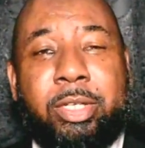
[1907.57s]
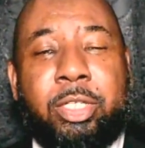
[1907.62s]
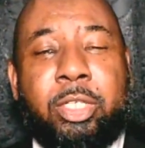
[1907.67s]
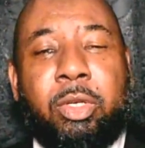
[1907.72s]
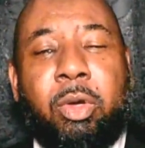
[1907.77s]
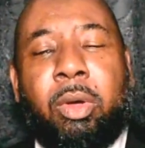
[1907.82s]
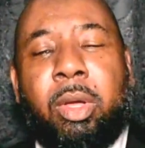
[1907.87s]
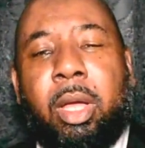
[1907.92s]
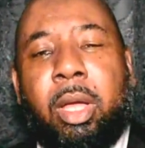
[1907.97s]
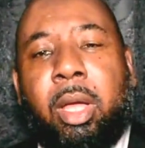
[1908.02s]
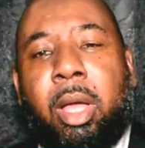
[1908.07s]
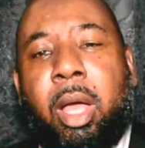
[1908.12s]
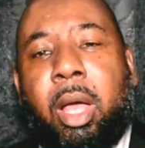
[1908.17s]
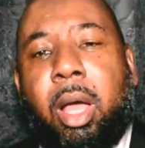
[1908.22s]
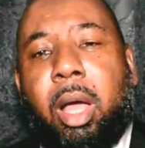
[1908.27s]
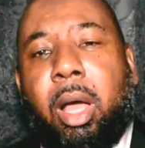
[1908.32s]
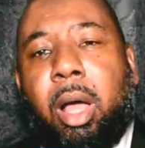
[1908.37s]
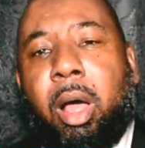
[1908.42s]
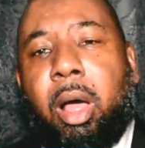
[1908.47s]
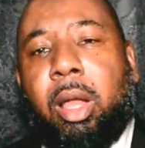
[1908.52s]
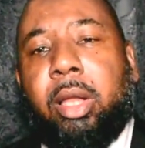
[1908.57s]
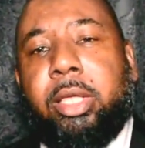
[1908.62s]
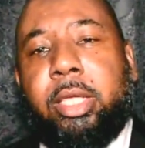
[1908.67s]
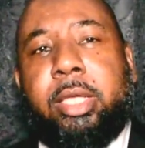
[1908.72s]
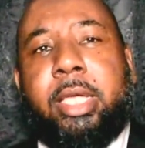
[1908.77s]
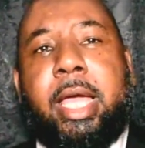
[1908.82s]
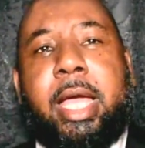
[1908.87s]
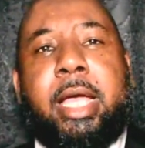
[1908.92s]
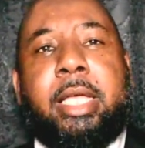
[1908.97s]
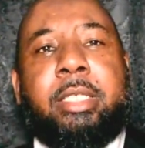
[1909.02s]
So all of you
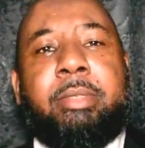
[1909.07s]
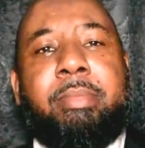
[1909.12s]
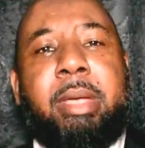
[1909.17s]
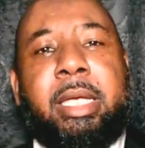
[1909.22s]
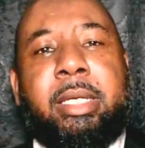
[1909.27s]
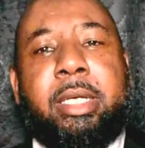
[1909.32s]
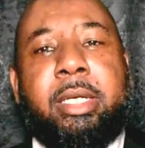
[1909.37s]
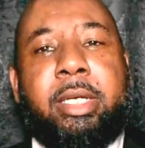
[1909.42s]
guys make the